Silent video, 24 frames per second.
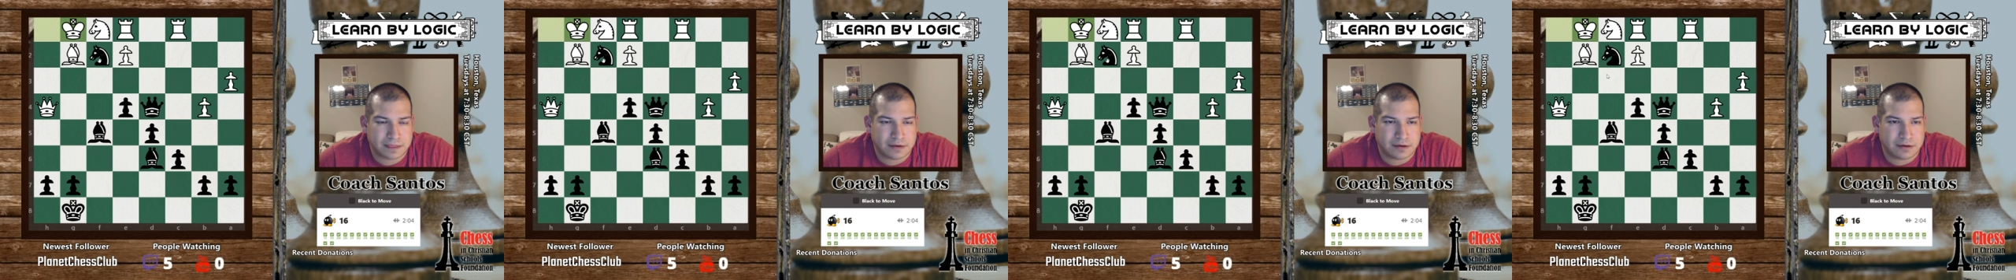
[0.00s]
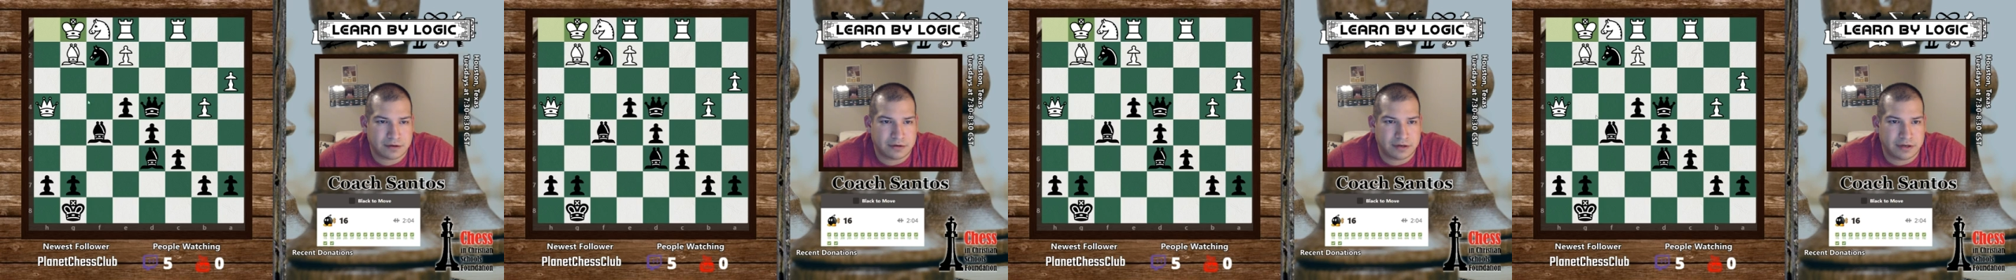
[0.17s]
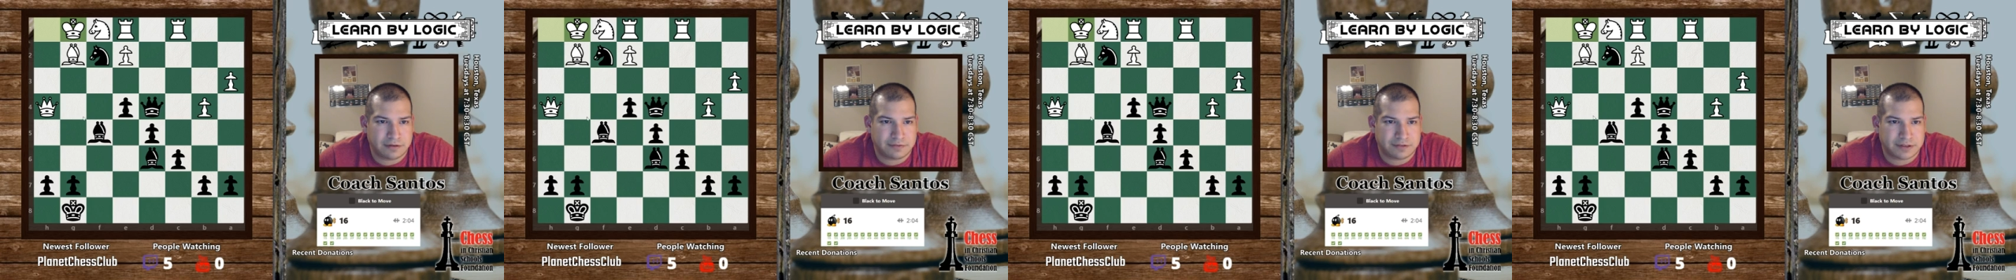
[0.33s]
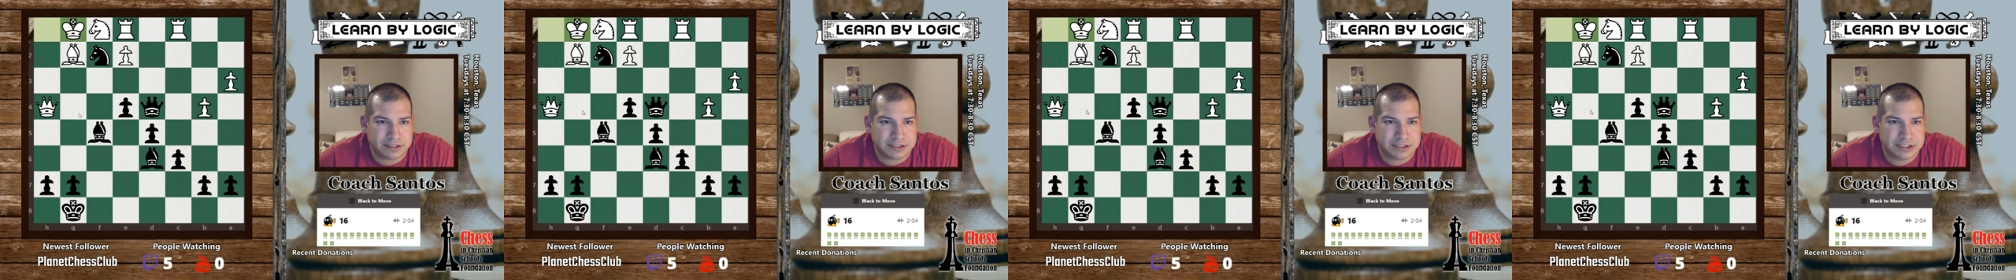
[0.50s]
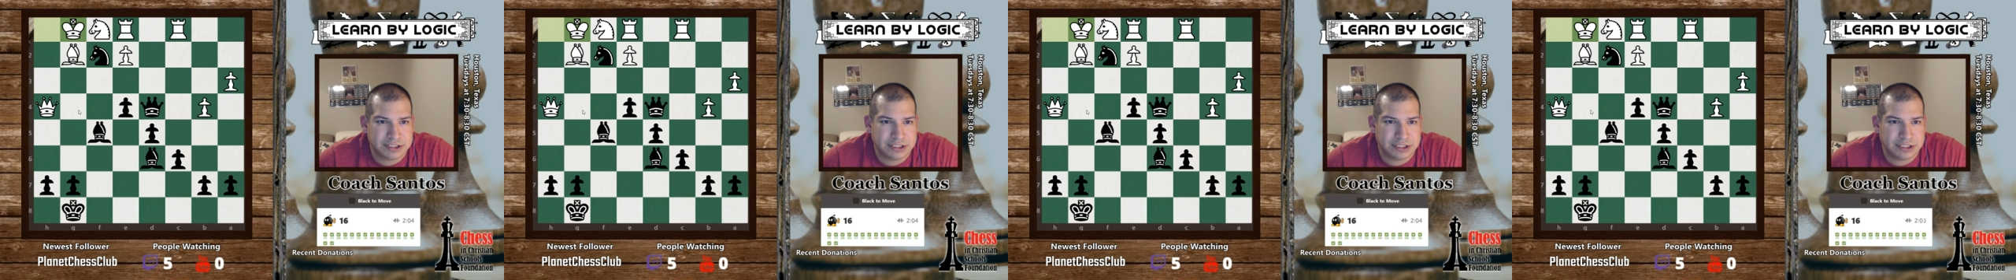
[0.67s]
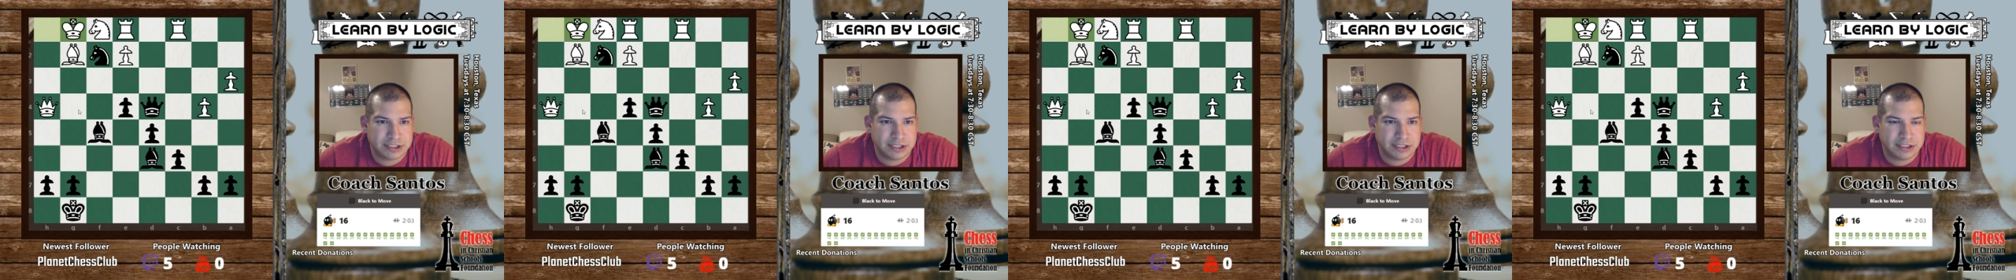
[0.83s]
Alright, if I
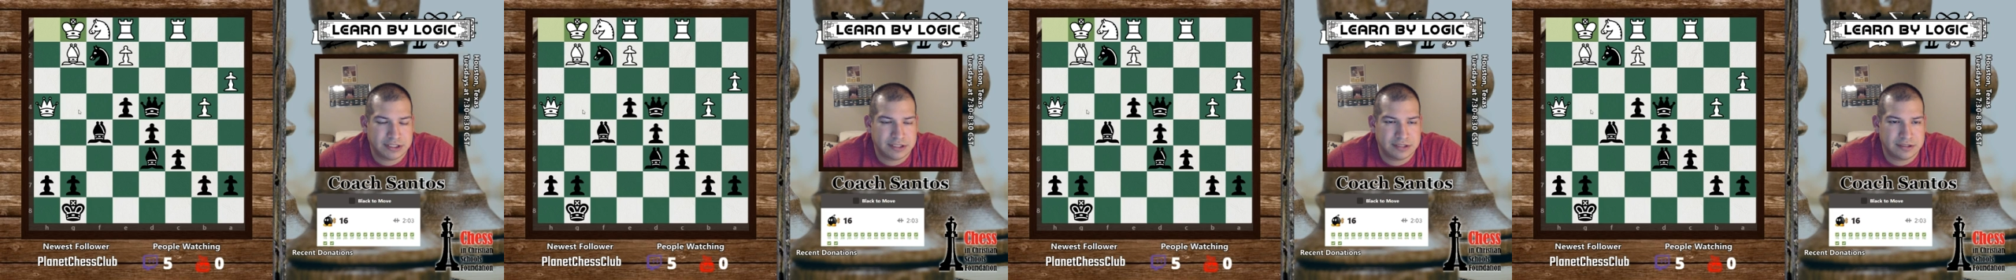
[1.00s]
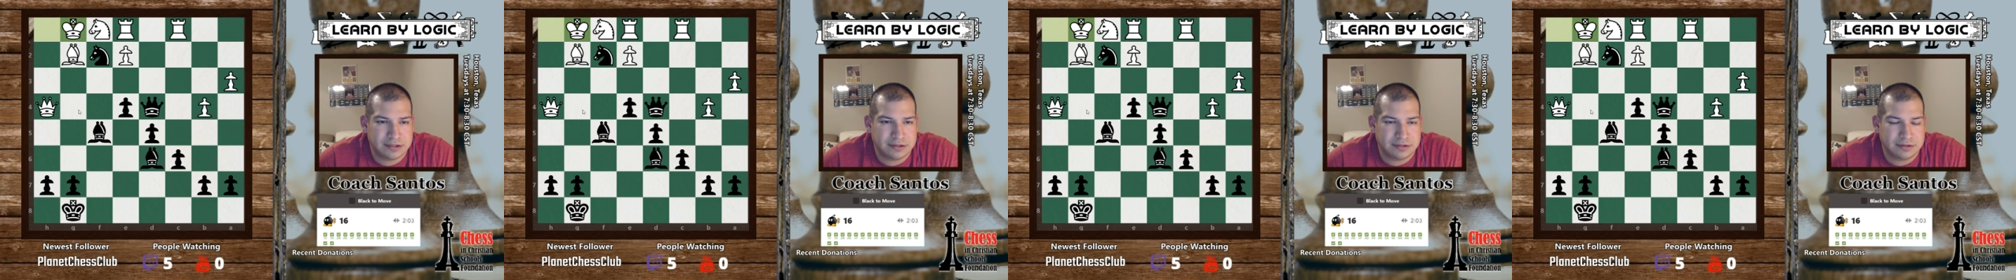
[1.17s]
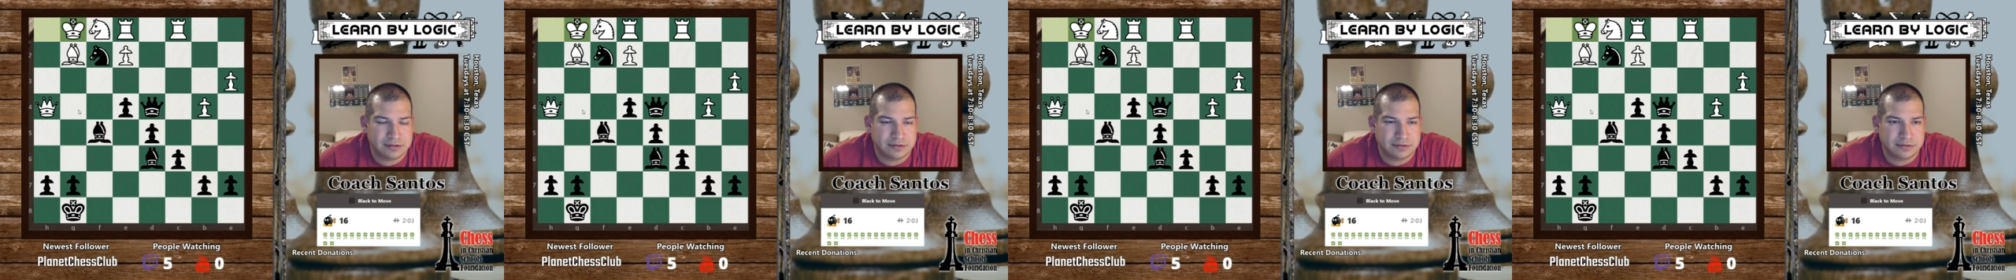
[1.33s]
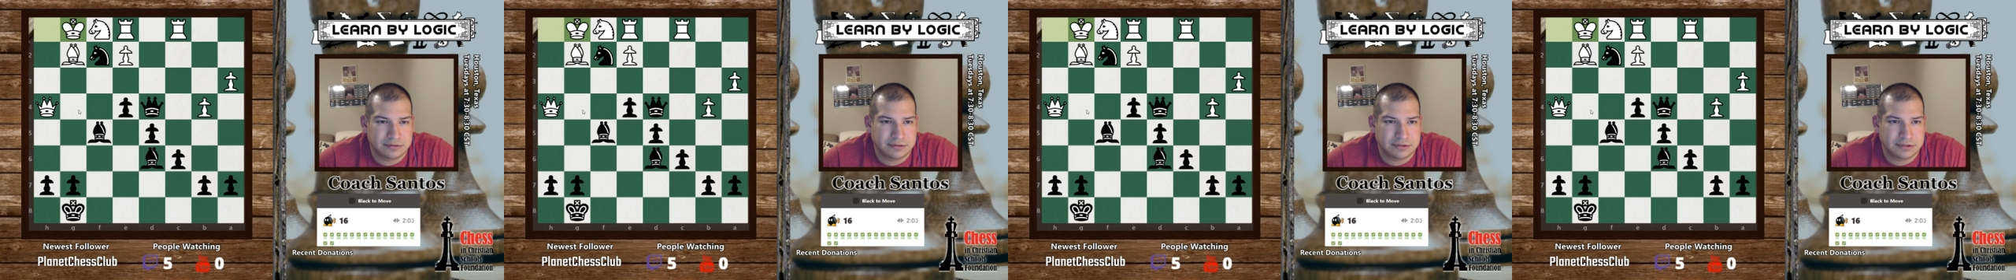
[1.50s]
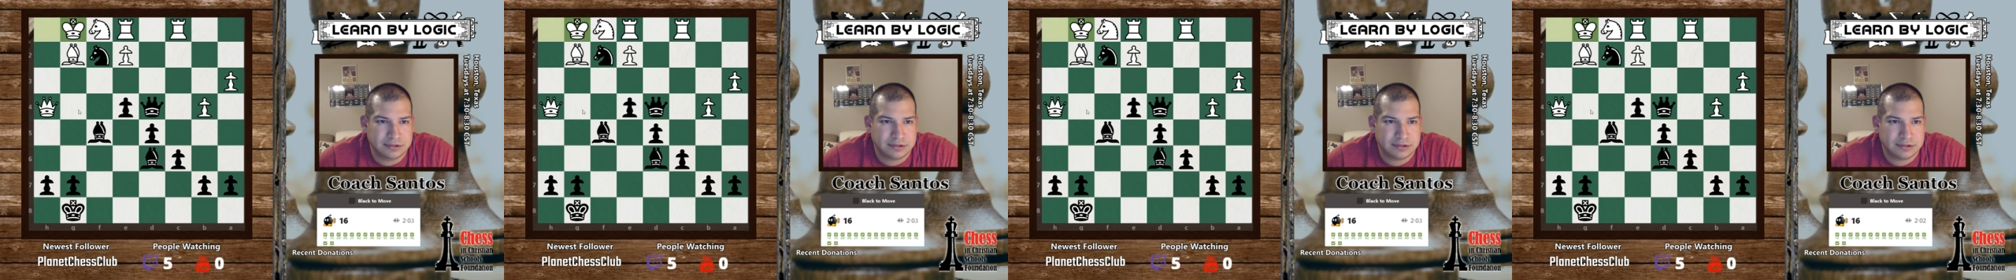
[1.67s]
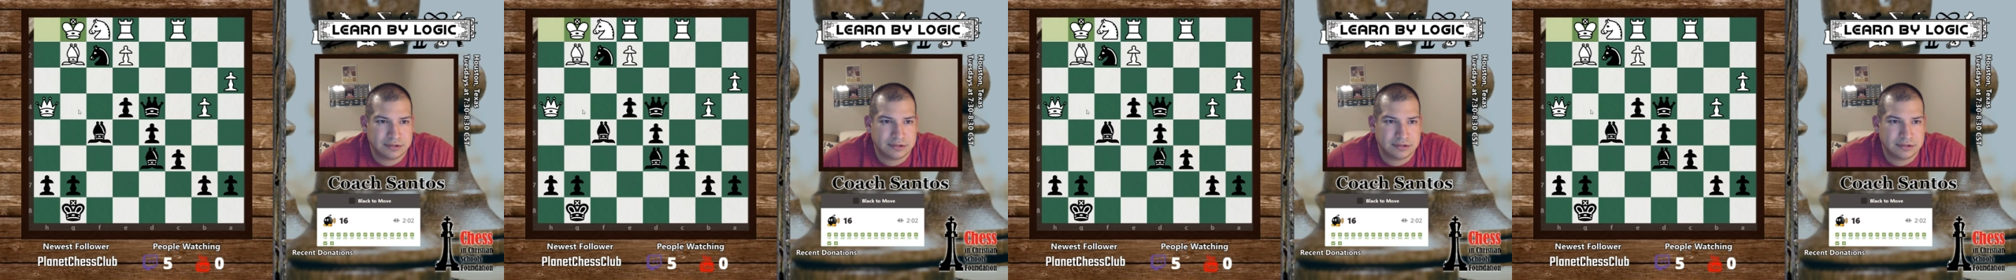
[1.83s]
check you,